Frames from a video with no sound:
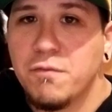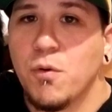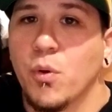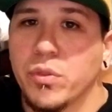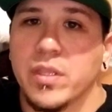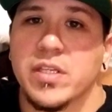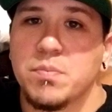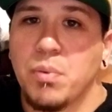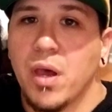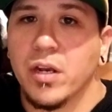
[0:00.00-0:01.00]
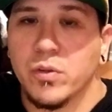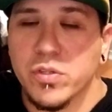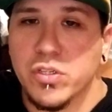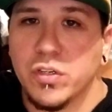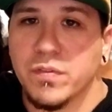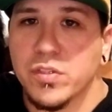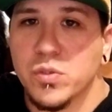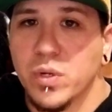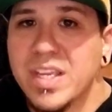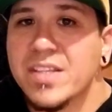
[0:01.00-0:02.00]
for this product or
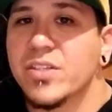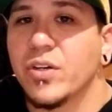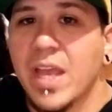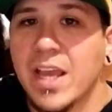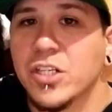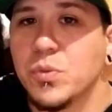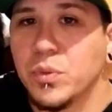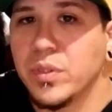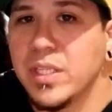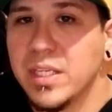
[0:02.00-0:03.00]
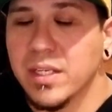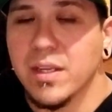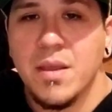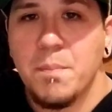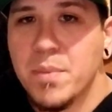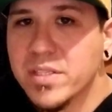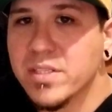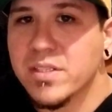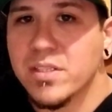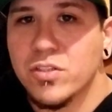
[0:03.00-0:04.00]
service, or is there an actual need?
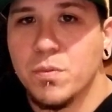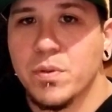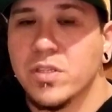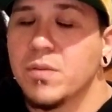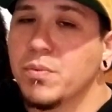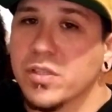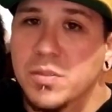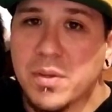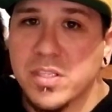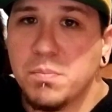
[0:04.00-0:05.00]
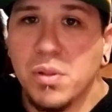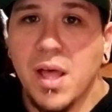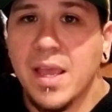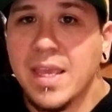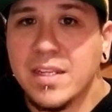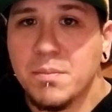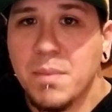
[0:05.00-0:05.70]
Business is super simple. It's about supply and